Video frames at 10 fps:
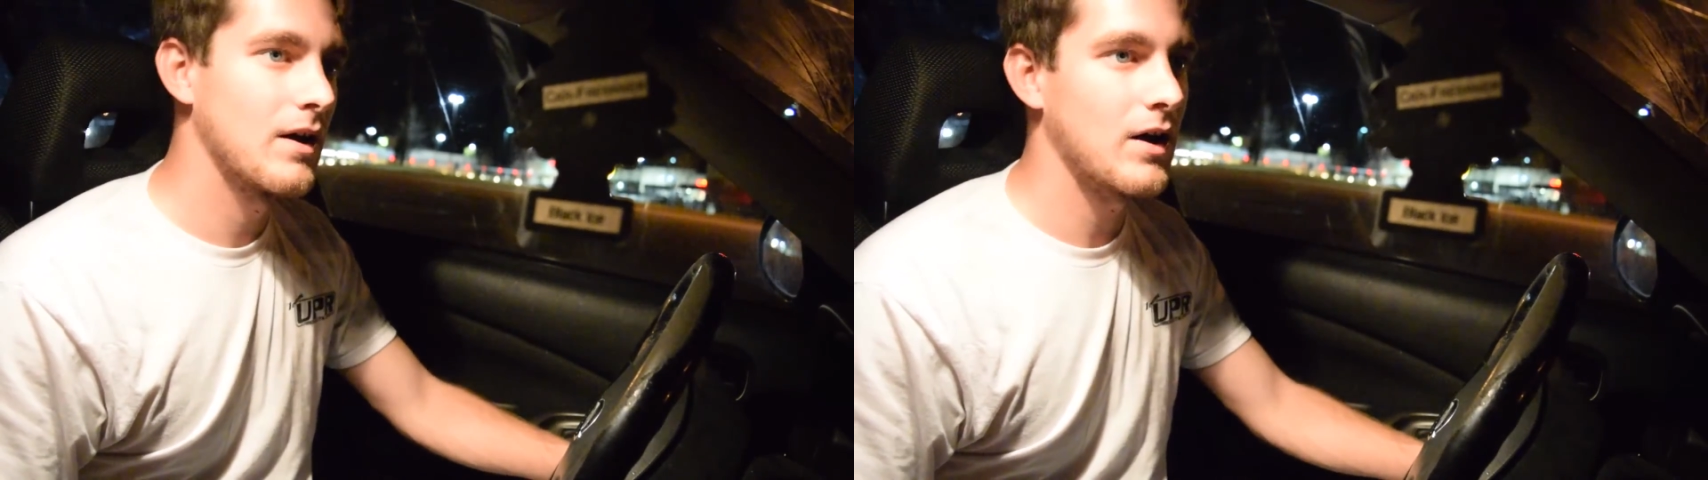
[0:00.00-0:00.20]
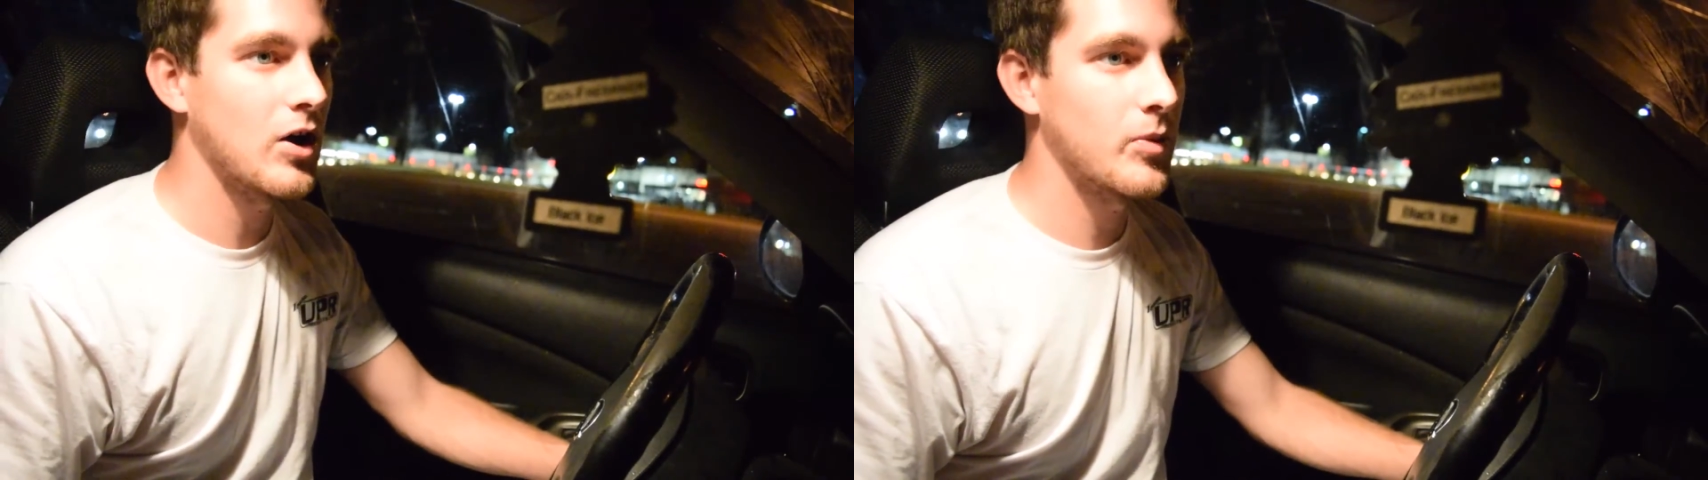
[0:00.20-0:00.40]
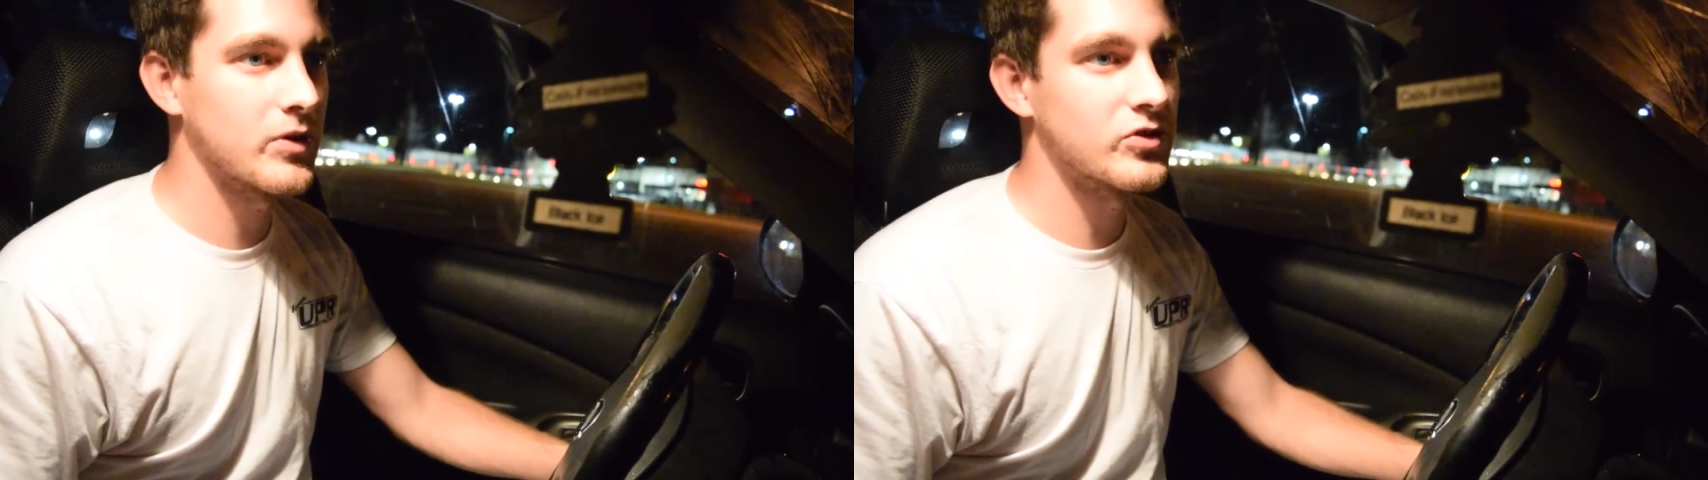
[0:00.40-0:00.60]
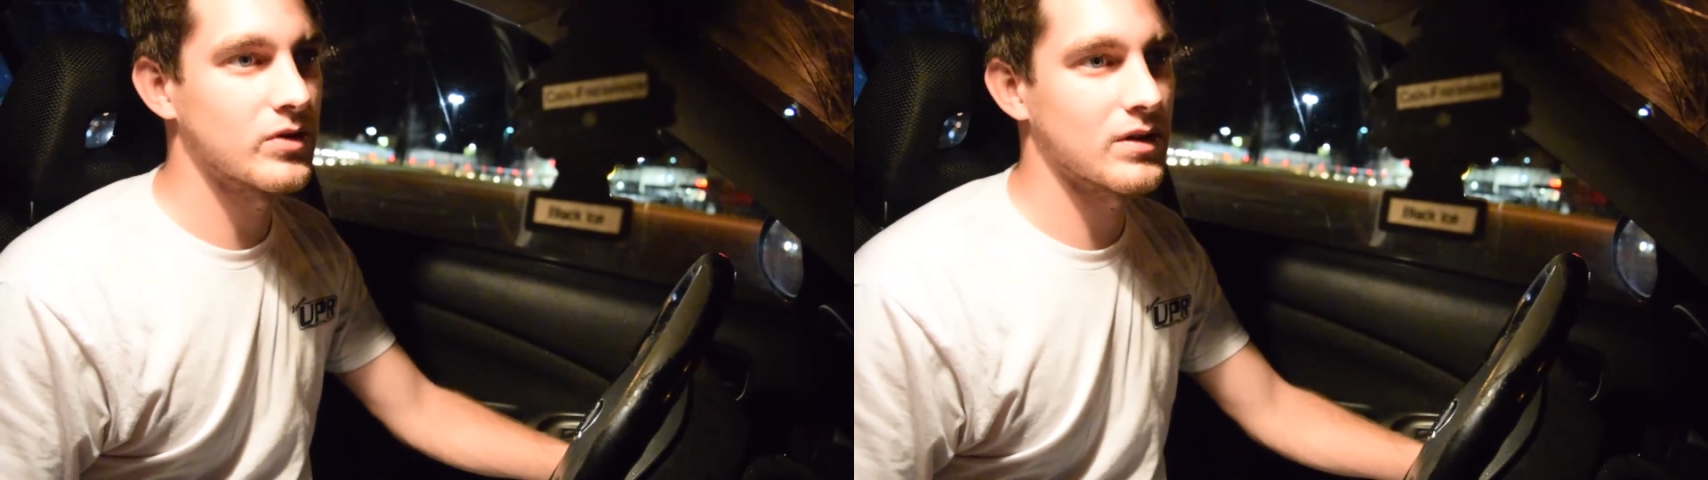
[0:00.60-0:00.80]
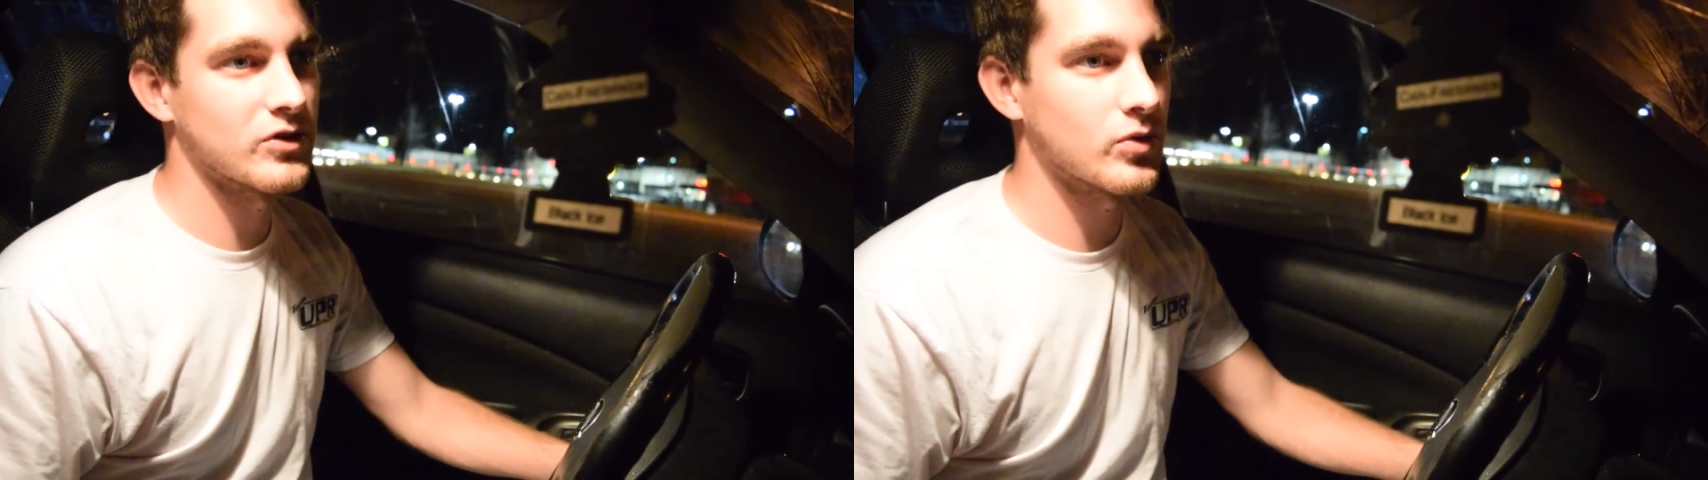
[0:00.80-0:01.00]
I hope you
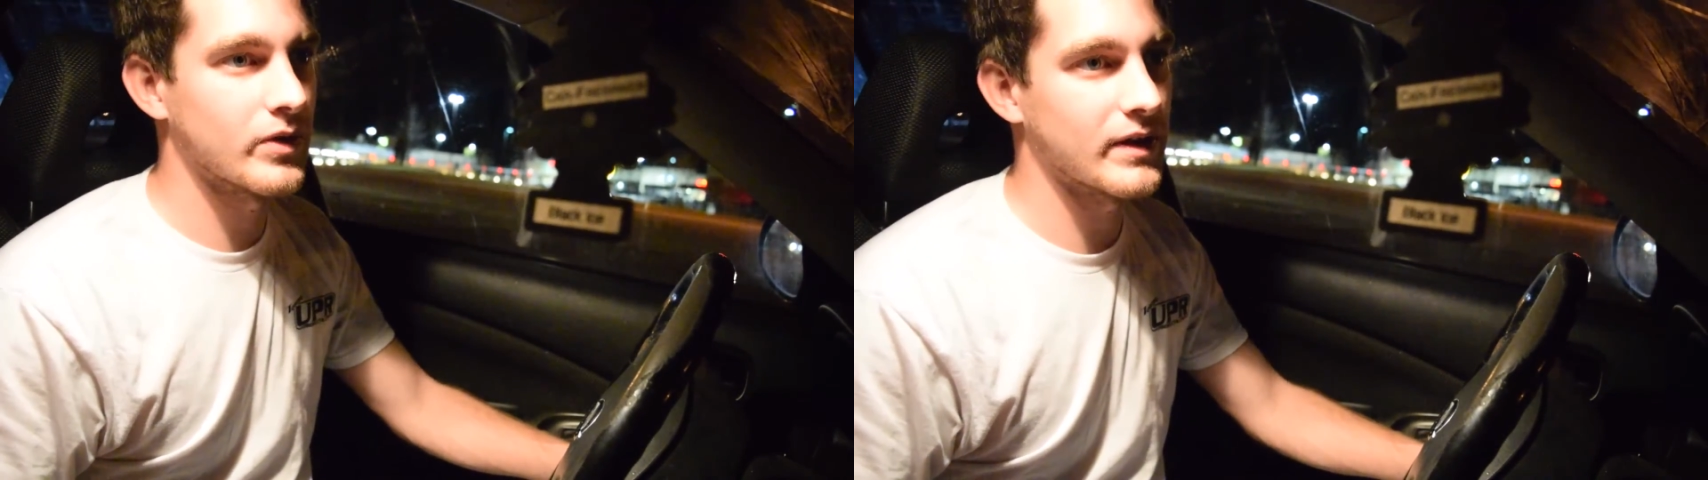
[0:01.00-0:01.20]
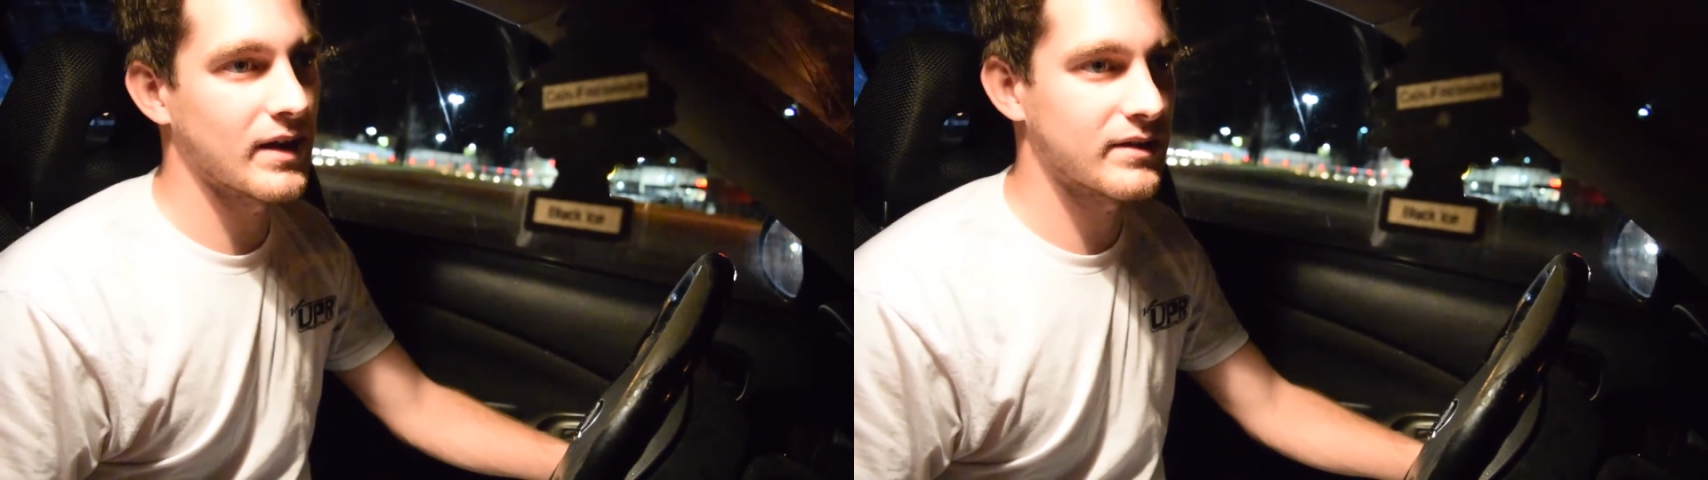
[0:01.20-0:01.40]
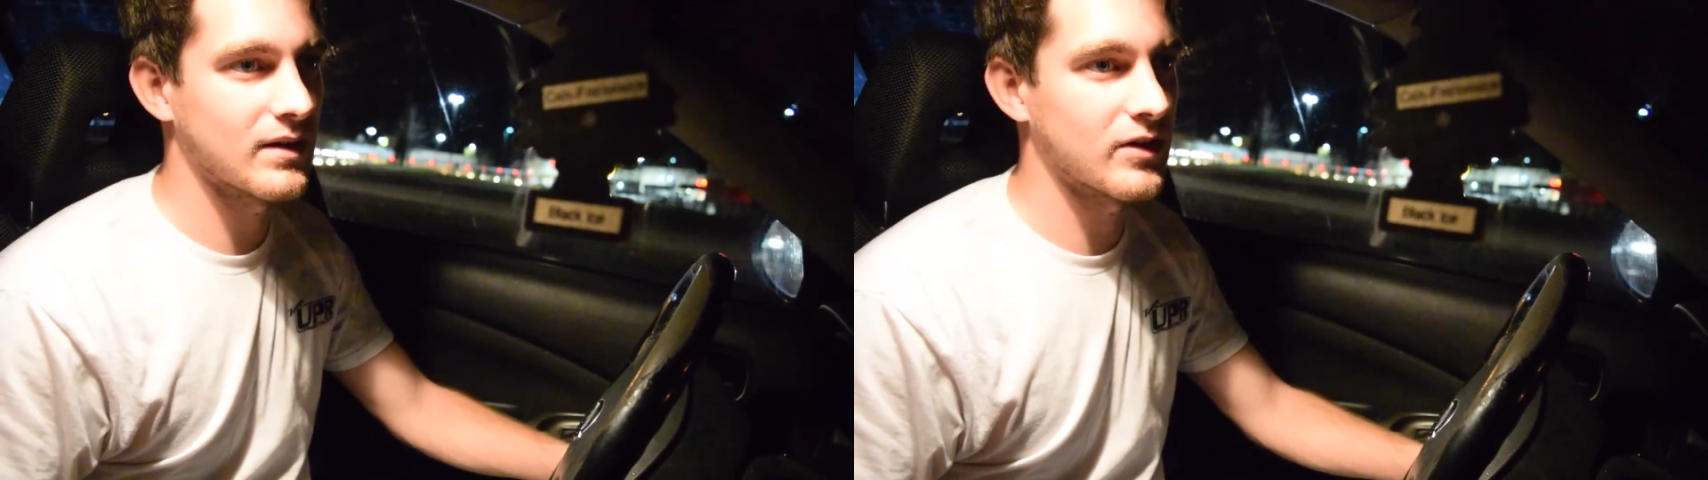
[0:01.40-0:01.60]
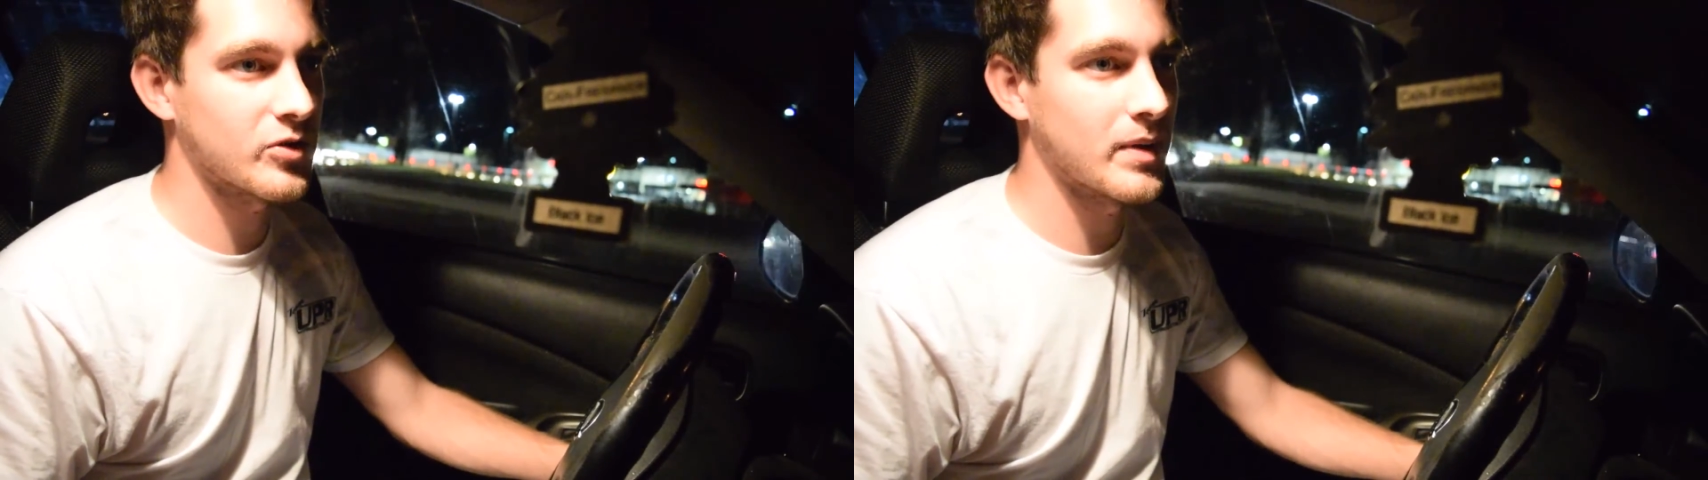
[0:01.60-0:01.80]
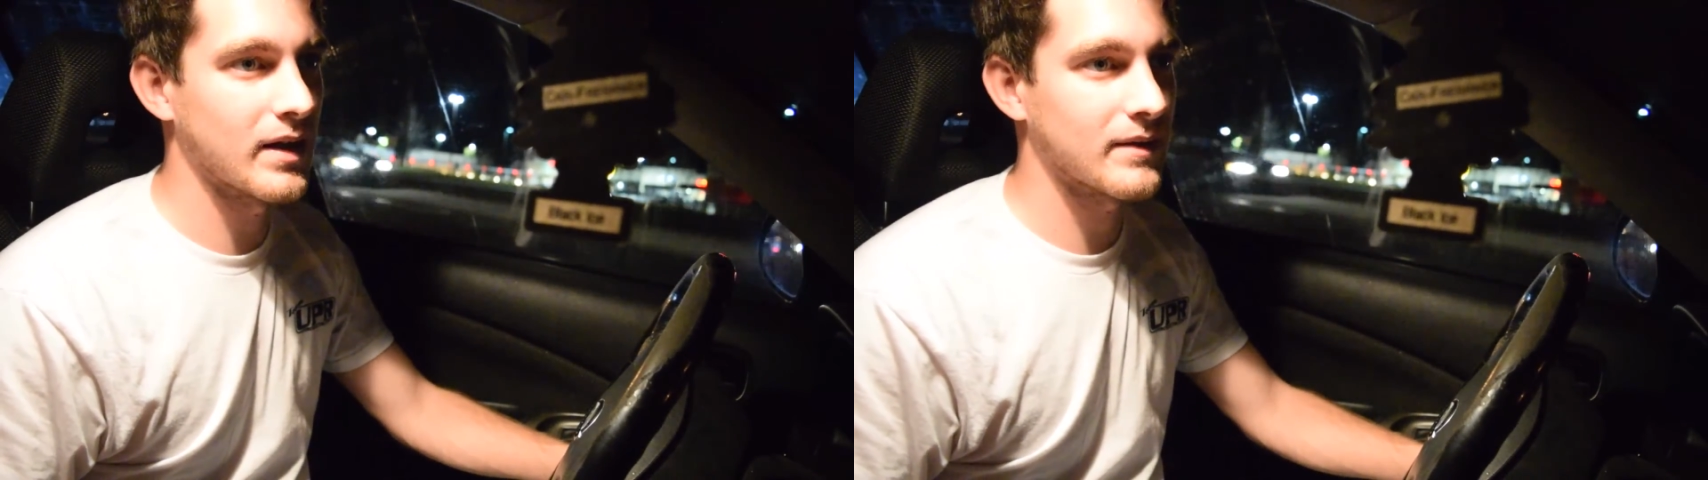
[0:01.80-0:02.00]
enjoy the SER
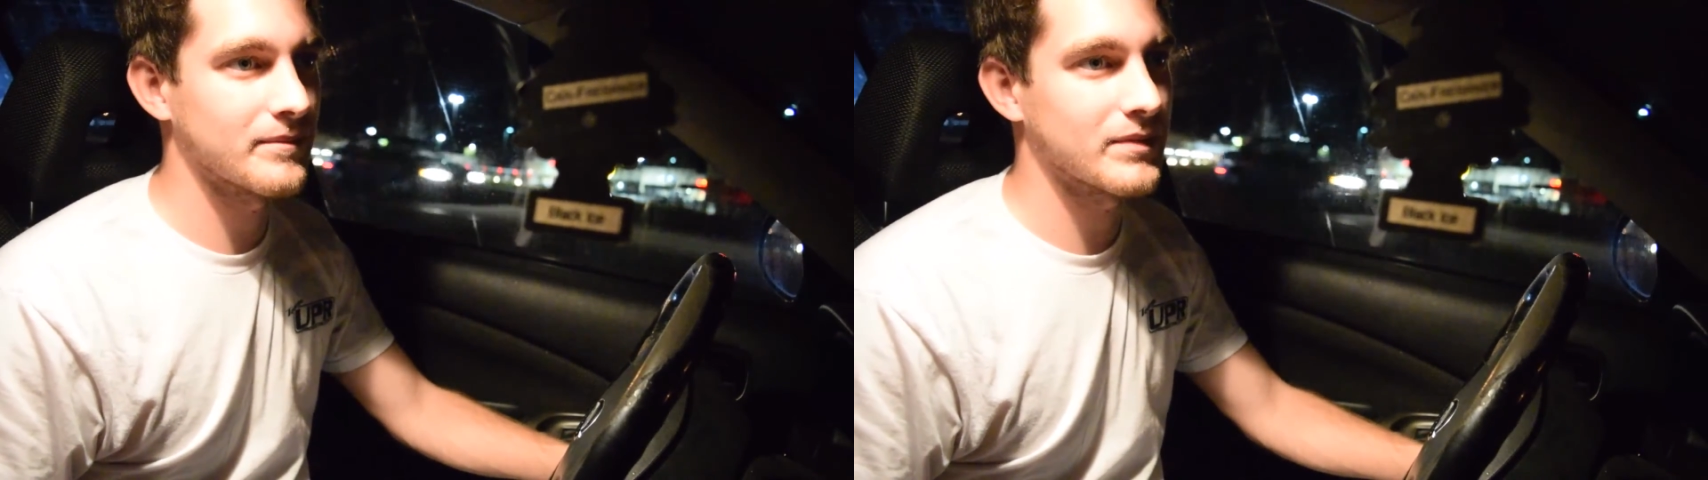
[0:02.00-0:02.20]
spec.